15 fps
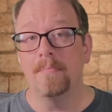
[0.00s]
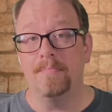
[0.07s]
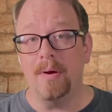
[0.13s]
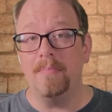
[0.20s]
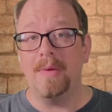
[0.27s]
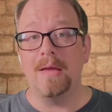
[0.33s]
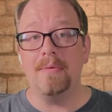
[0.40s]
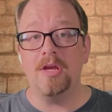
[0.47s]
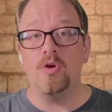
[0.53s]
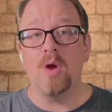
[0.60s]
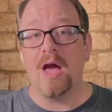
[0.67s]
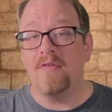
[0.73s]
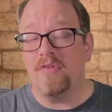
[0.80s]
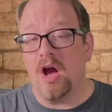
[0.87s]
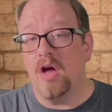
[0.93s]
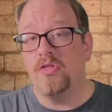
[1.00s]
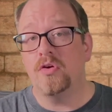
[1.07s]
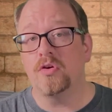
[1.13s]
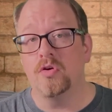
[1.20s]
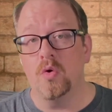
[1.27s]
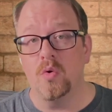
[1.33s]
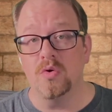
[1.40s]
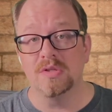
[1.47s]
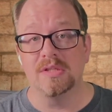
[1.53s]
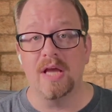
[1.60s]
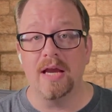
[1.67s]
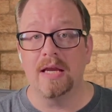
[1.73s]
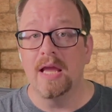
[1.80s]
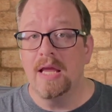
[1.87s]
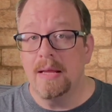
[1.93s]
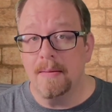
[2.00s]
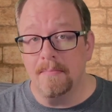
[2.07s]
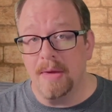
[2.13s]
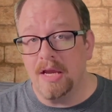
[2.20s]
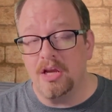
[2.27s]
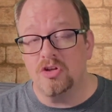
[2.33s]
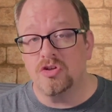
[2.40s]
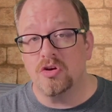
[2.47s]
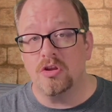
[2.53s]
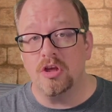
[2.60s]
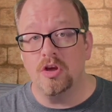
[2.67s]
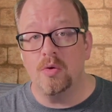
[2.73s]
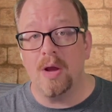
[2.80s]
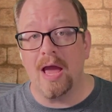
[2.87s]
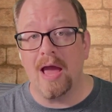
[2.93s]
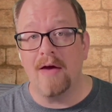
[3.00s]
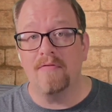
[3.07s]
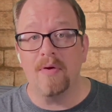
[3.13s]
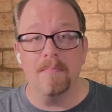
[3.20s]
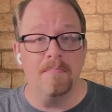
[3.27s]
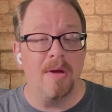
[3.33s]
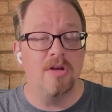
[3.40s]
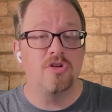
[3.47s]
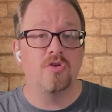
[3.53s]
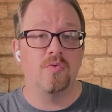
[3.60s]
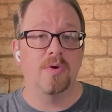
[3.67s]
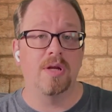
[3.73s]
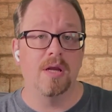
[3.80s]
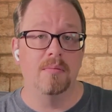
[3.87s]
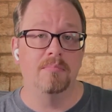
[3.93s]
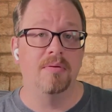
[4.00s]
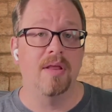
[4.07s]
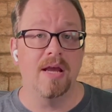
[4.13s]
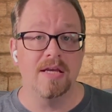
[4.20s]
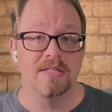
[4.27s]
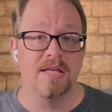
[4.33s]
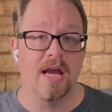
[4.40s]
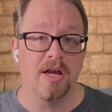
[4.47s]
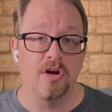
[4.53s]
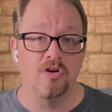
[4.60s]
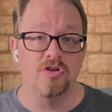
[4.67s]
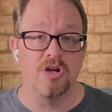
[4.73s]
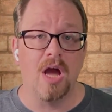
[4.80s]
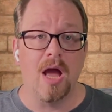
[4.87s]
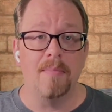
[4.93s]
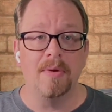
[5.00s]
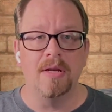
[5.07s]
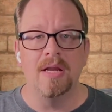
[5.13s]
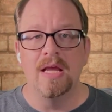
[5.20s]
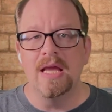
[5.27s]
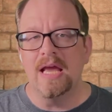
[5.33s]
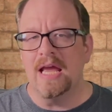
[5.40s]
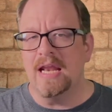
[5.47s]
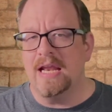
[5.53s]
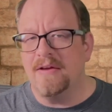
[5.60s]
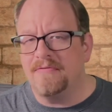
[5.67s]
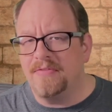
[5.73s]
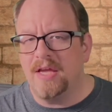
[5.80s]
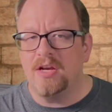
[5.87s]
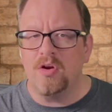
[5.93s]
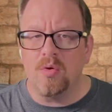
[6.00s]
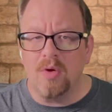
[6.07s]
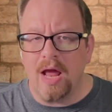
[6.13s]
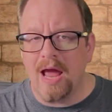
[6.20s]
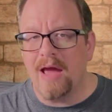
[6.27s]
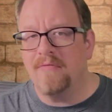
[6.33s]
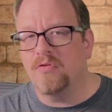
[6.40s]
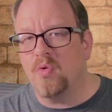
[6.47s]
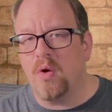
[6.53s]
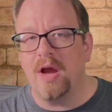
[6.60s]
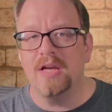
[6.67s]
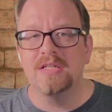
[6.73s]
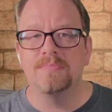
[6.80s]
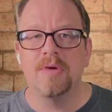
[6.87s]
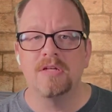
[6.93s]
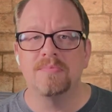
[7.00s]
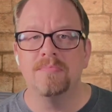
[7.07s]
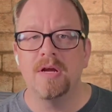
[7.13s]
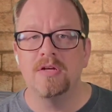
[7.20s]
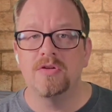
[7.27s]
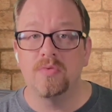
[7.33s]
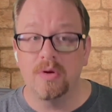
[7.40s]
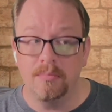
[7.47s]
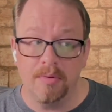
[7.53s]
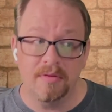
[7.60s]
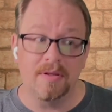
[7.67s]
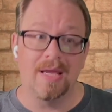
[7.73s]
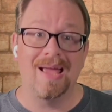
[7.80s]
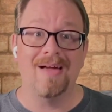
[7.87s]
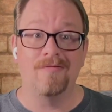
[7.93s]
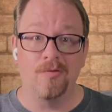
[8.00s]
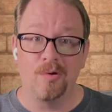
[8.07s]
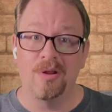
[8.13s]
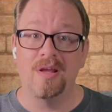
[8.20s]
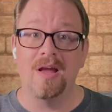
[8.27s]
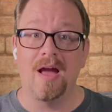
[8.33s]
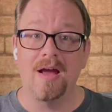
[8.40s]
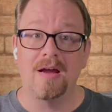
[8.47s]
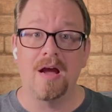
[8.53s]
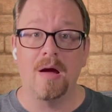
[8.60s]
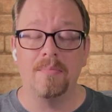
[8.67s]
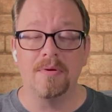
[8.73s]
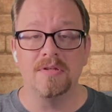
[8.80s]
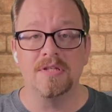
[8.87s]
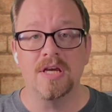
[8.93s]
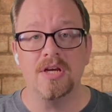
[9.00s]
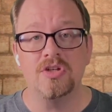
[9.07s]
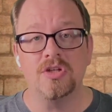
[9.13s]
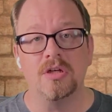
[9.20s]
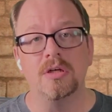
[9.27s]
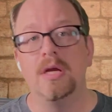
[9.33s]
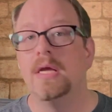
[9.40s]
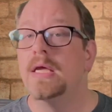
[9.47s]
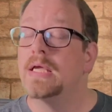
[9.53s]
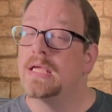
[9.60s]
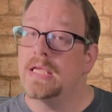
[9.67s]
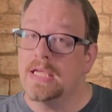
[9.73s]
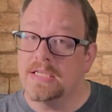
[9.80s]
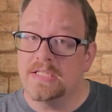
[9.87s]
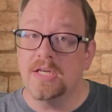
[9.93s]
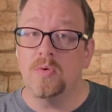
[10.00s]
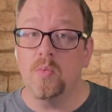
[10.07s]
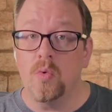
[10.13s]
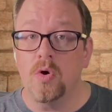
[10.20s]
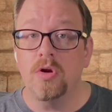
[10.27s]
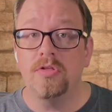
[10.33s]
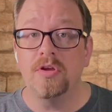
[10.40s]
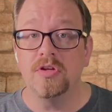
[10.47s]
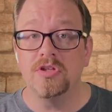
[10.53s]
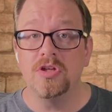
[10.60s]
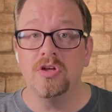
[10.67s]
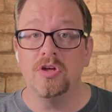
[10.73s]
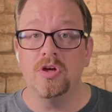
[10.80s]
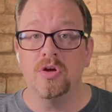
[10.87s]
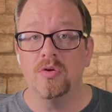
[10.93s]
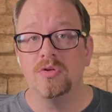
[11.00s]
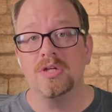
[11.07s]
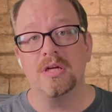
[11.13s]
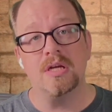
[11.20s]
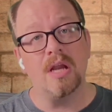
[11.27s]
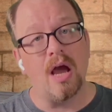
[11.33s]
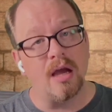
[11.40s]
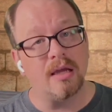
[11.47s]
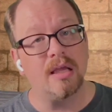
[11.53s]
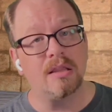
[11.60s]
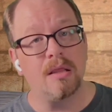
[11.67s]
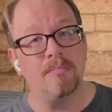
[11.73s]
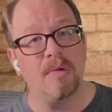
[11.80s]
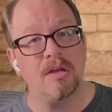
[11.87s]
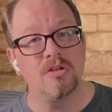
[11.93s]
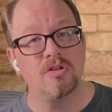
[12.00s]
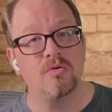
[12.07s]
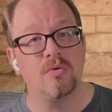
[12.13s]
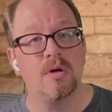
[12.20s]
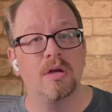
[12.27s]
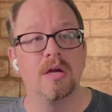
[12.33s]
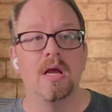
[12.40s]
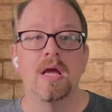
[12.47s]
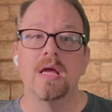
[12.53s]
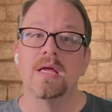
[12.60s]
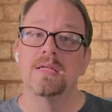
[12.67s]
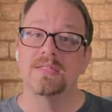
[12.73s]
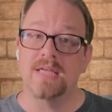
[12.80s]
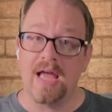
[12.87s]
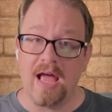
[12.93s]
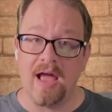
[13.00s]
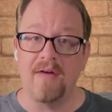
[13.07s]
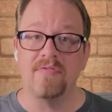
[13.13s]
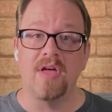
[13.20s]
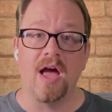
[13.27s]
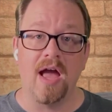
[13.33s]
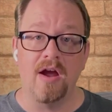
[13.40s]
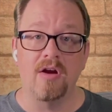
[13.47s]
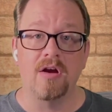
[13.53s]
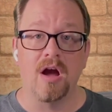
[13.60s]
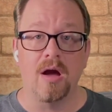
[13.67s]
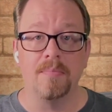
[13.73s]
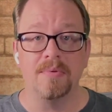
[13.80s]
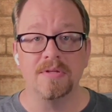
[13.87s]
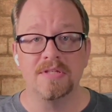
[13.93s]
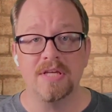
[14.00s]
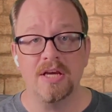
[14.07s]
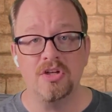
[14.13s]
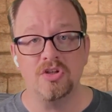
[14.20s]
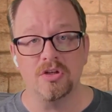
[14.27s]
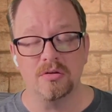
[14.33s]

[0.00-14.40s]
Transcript: But maybe you have other goals like making sure that you have mentoring in place at your job and and if they don't have quite as much mentoring but they have really high compensation, is it worth it to you to not get the mentoring to have the higher compensation?